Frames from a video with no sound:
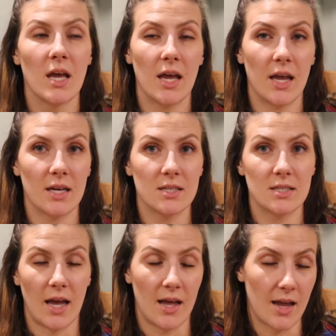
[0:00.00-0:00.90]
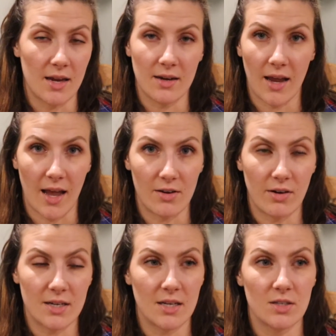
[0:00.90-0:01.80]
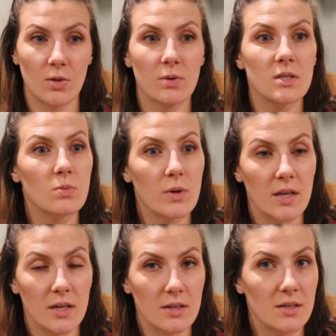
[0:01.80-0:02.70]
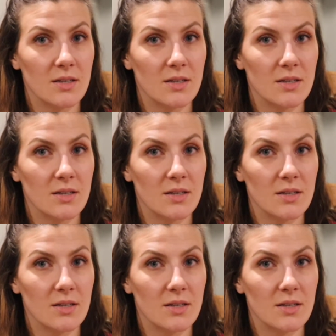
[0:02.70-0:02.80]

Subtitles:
And again, I had her at 10. So it was within